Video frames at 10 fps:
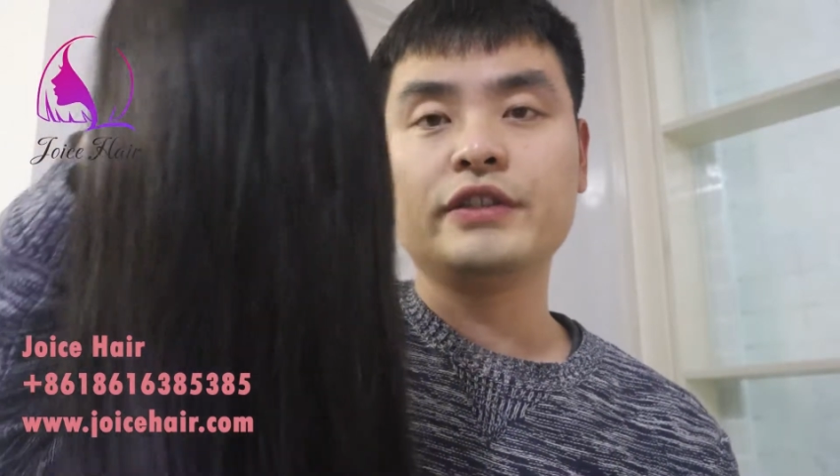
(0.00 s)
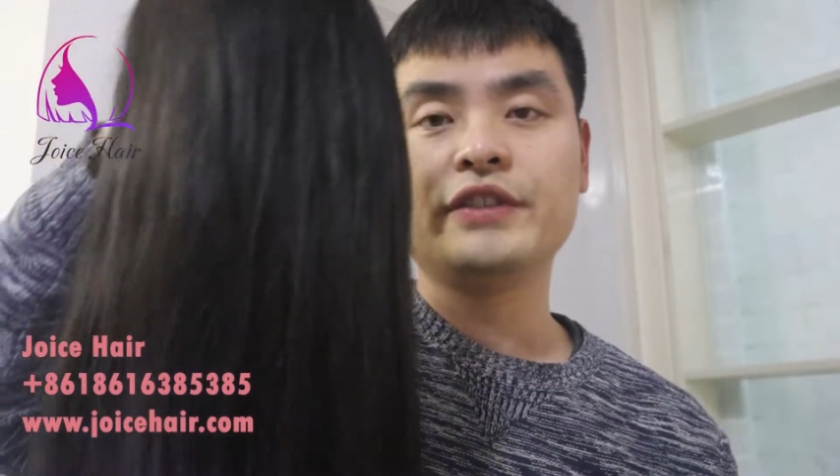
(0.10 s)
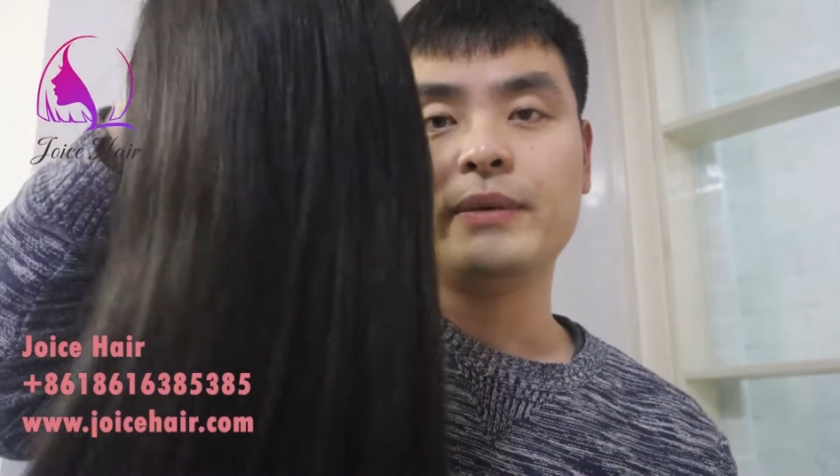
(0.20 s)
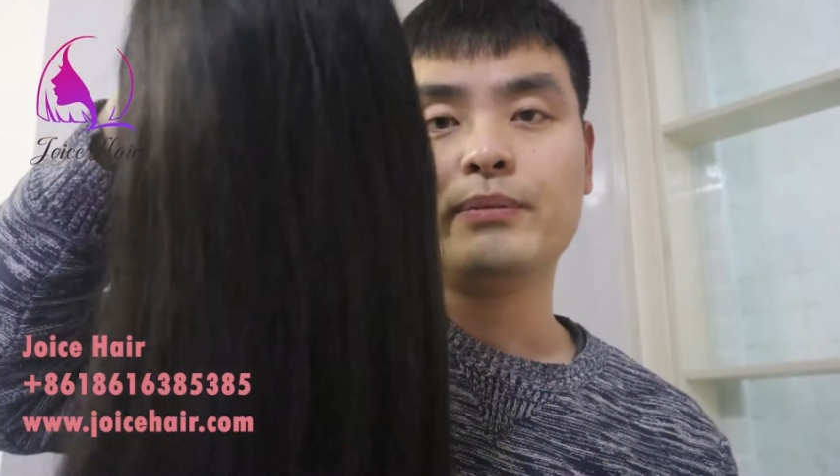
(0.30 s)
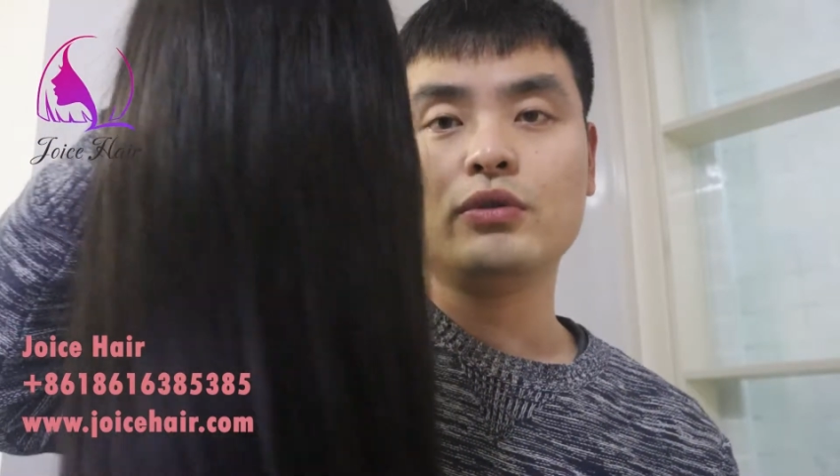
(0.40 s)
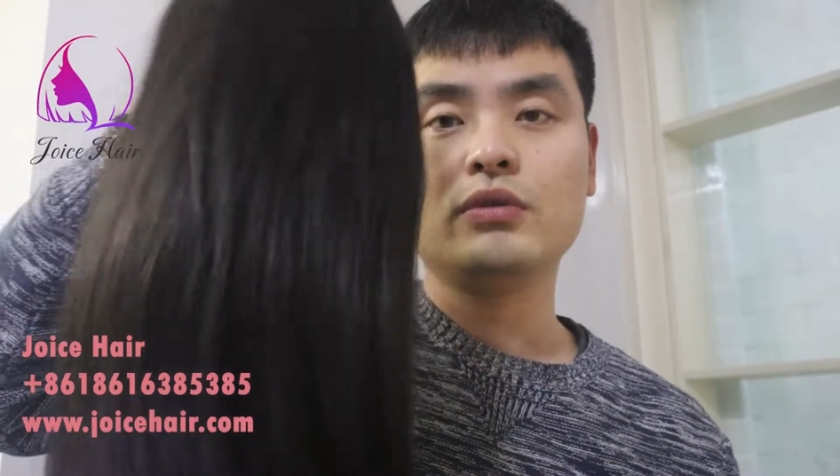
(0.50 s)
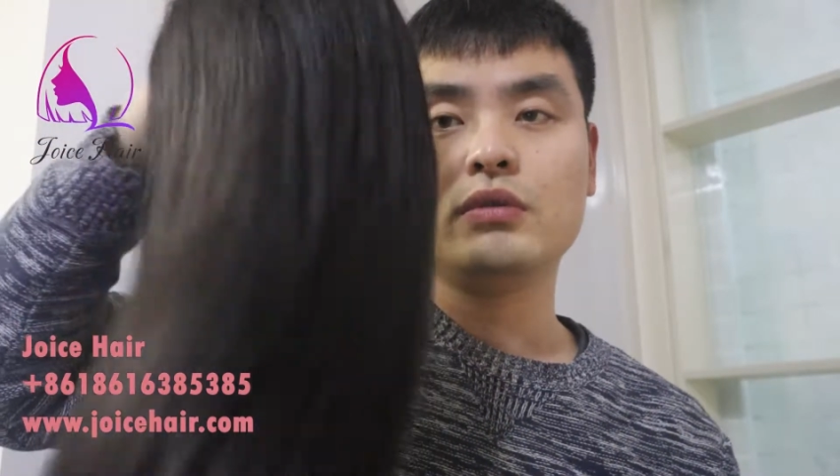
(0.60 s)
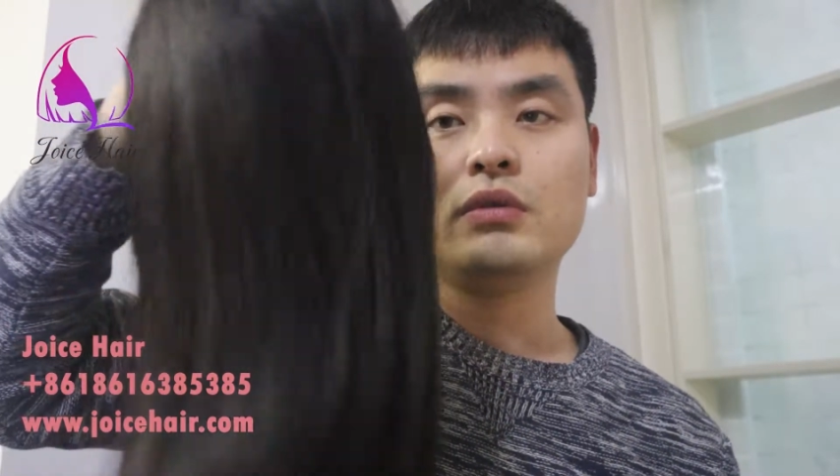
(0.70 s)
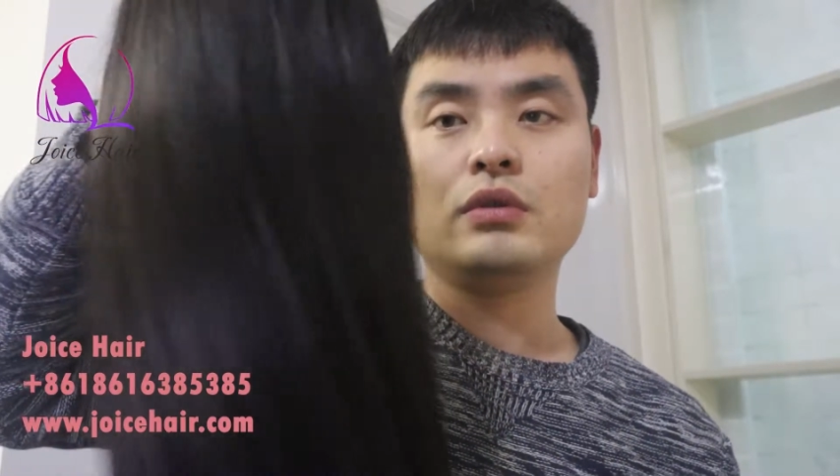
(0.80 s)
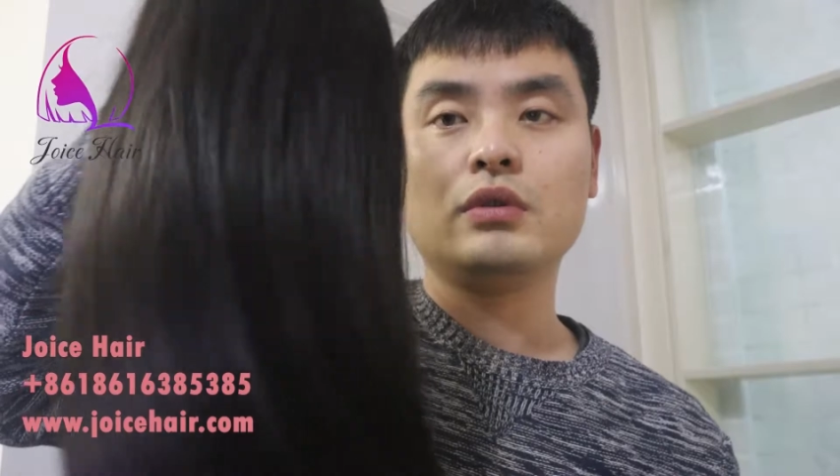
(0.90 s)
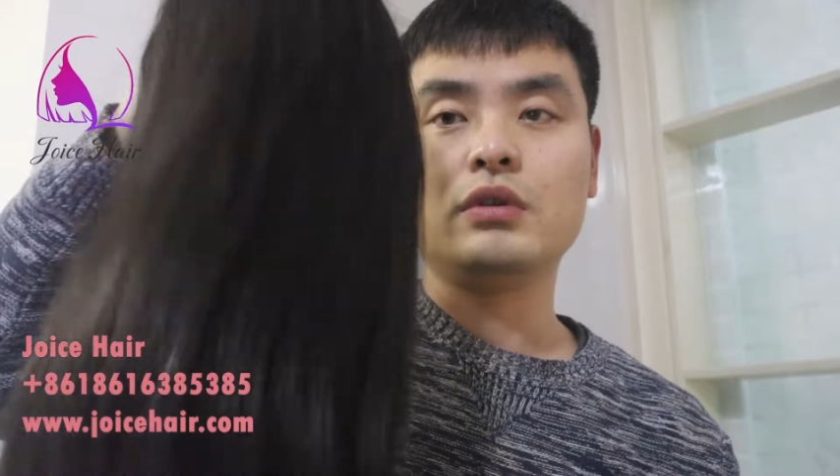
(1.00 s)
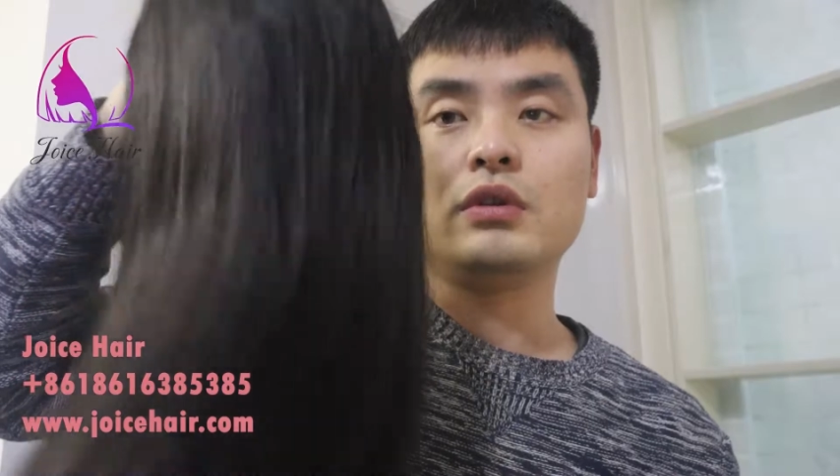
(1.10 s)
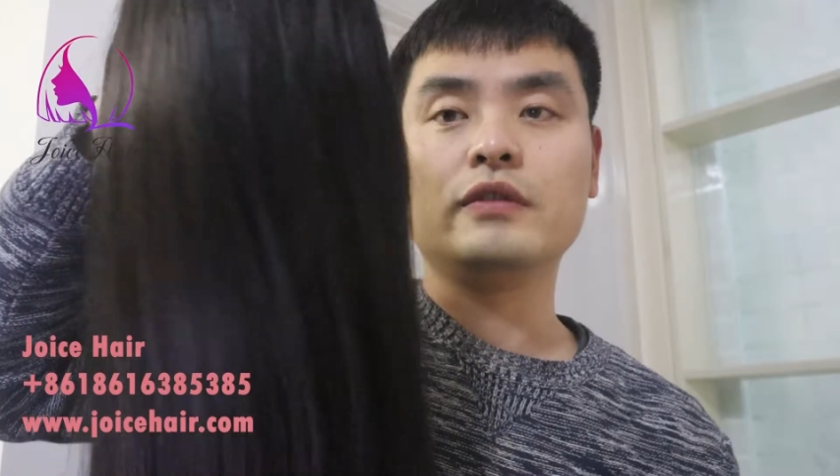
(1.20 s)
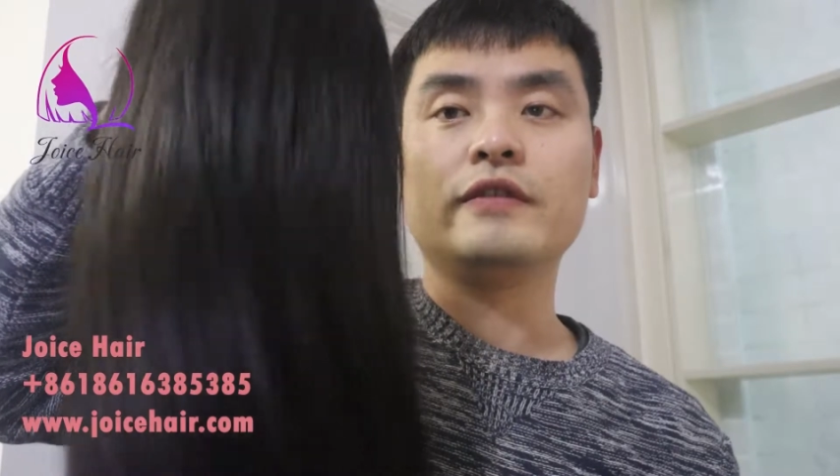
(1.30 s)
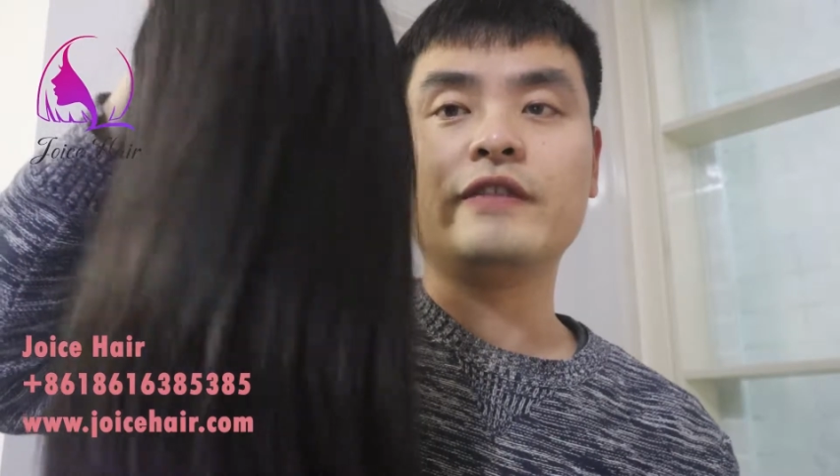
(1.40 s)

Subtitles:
sample of